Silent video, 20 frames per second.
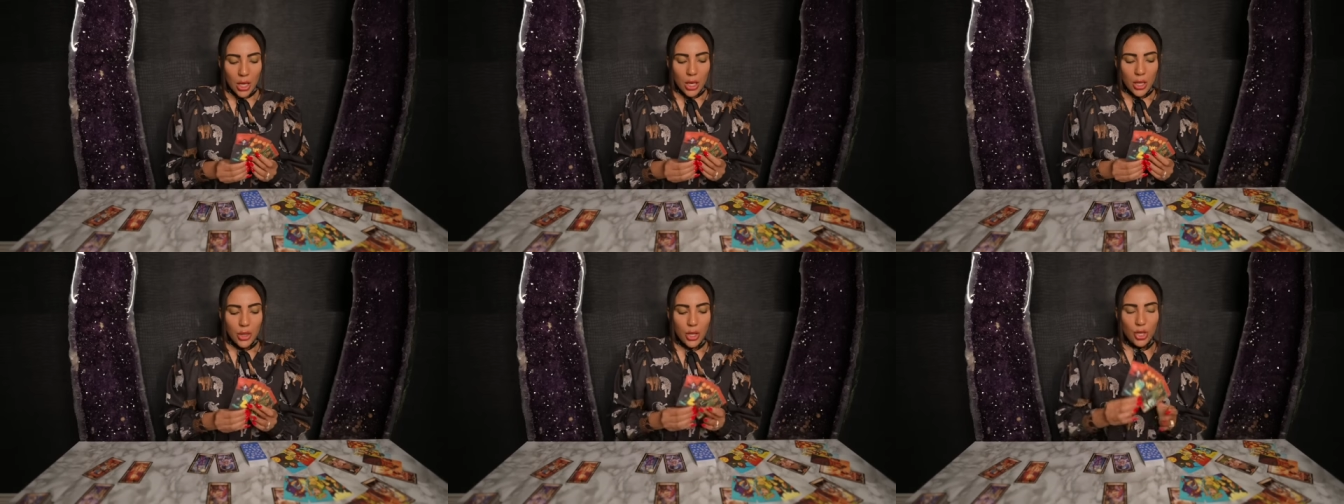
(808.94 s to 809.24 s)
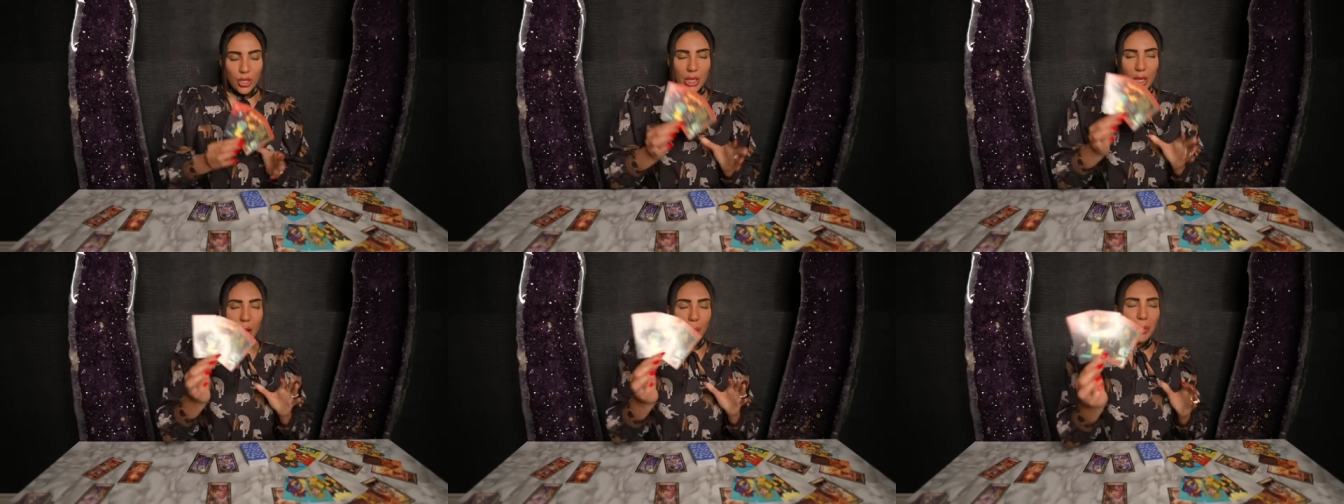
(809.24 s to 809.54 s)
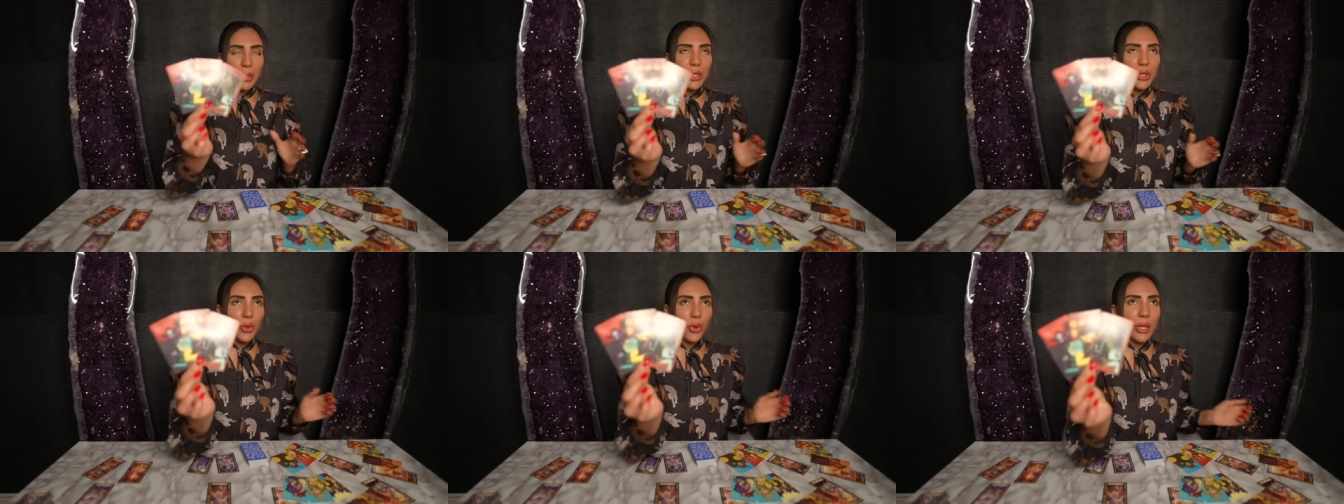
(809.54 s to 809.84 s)
there's a
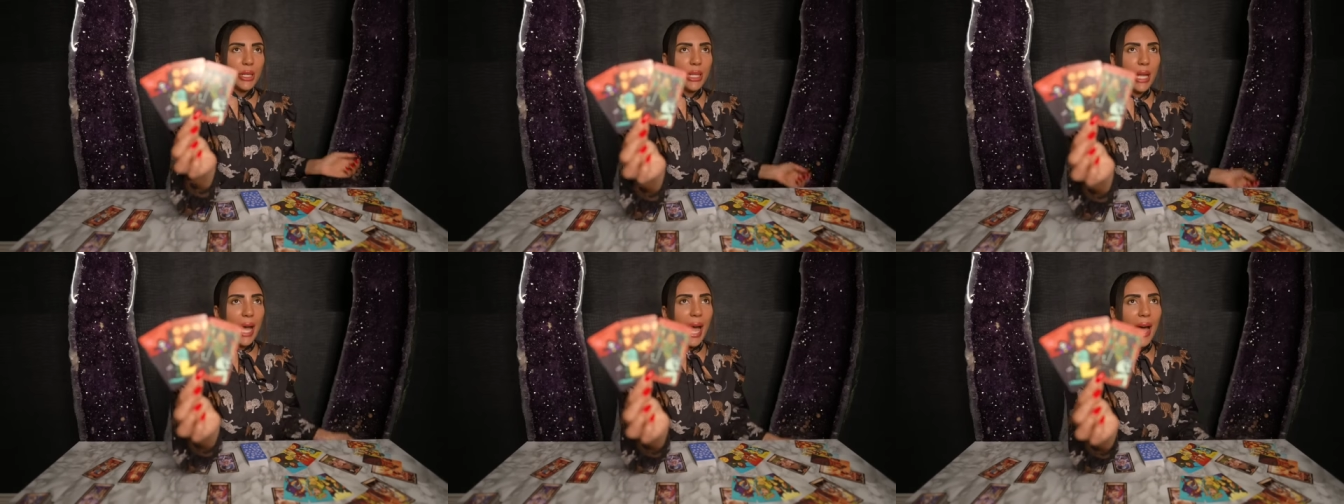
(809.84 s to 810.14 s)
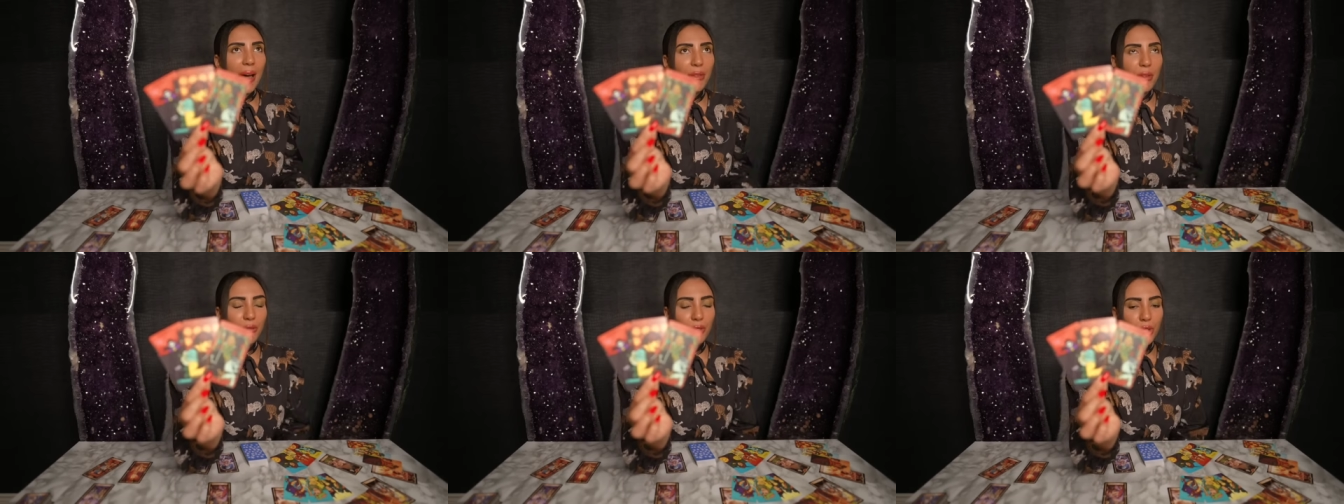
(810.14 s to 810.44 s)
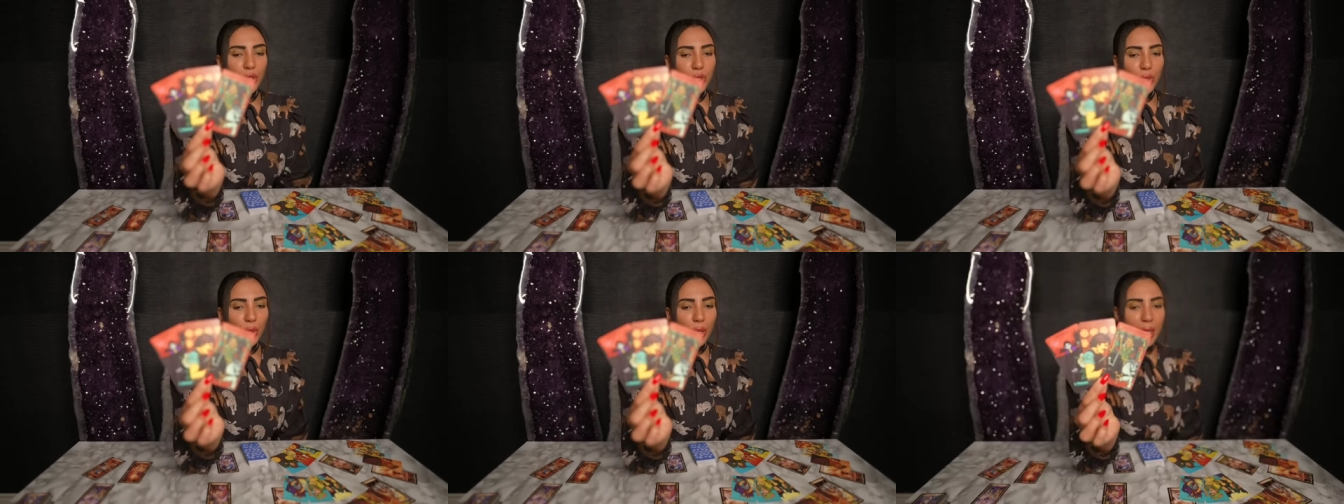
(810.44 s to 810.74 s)
couple of stories I have. The
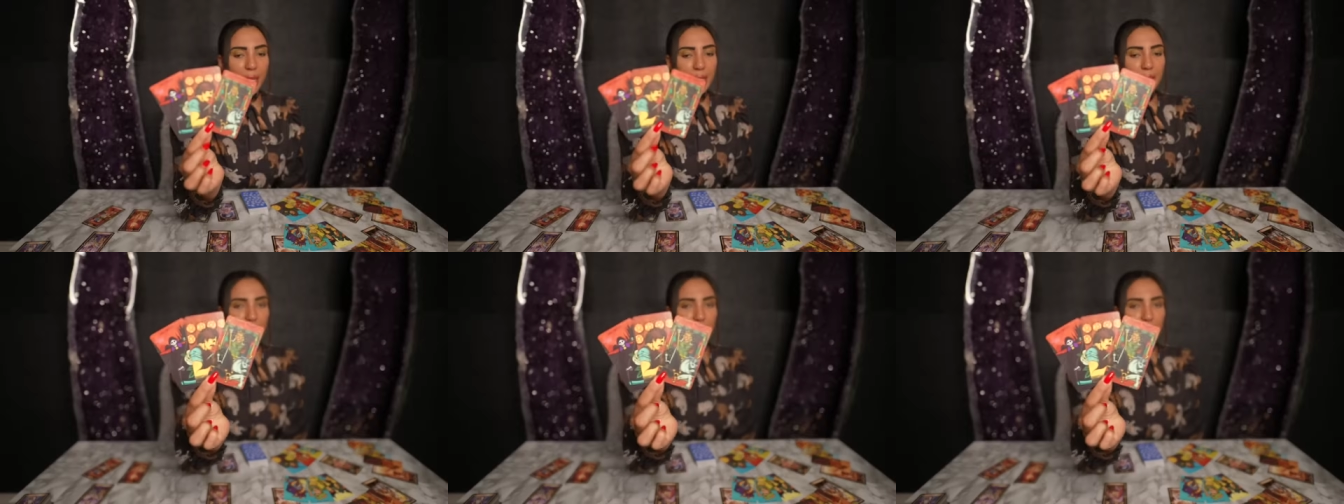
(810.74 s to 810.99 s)
first story is